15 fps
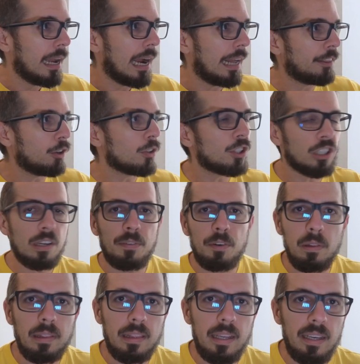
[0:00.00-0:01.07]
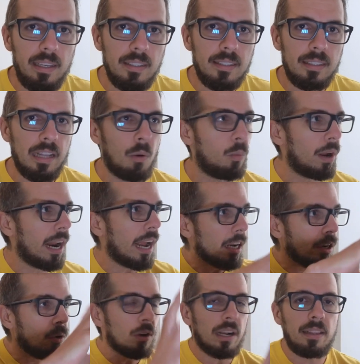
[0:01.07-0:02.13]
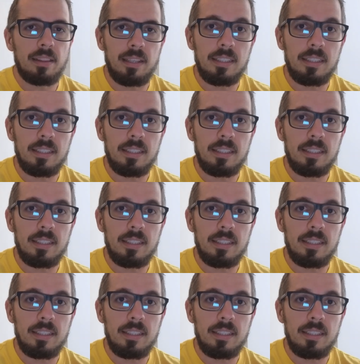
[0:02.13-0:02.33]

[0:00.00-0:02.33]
And there are several things that when I look at